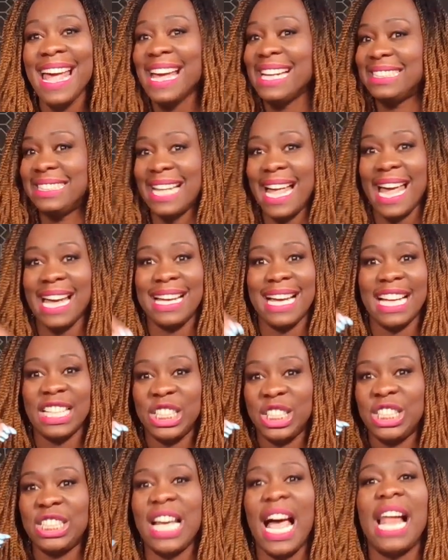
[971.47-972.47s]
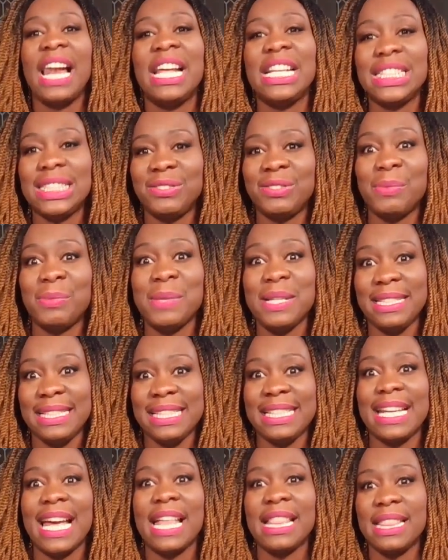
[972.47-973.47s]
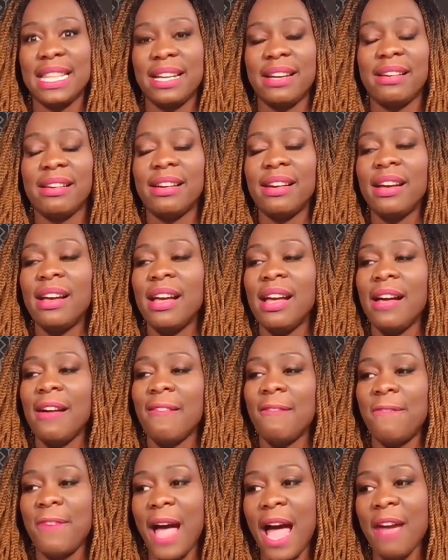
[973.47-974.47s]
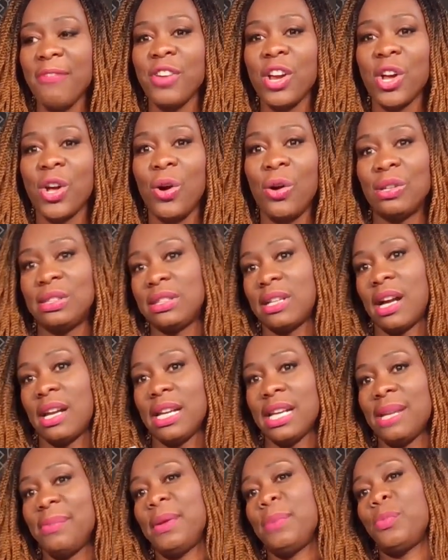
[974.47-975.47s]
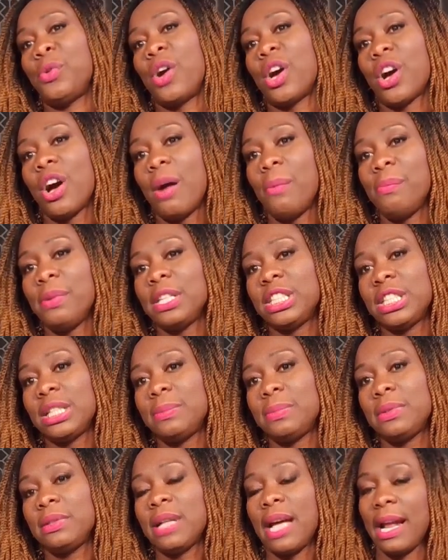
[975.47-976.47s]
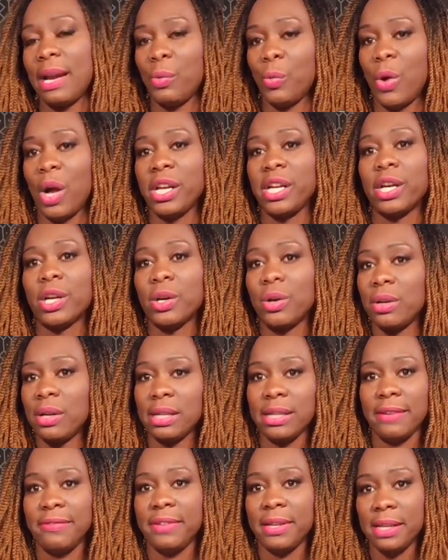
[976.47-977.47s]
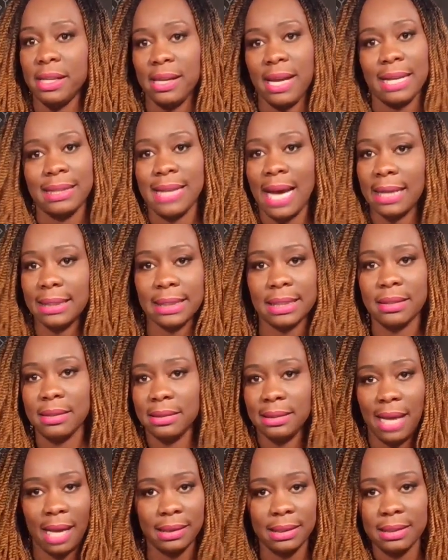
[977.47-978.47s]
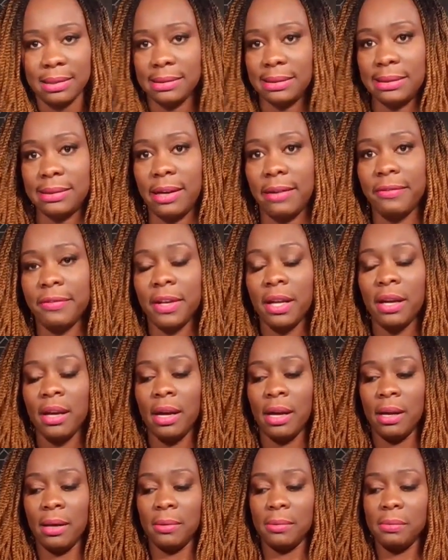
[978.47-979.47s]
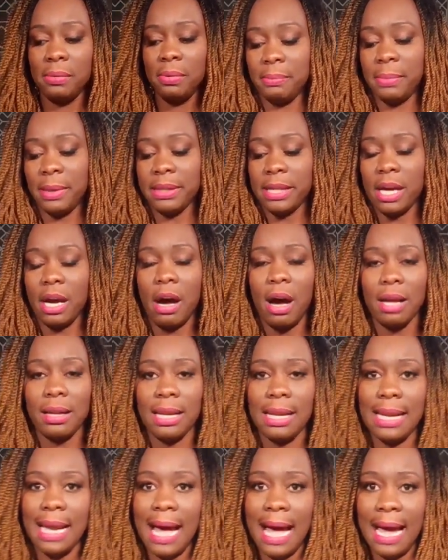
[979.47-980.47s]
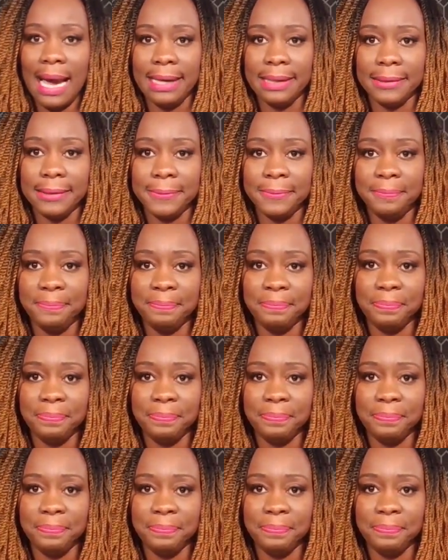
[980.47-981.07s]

It's like a challenge for me to get there. Five year goals are a little bit more accomplishable, and one year goal are definitely like tactical, tactical stuff. But they all align.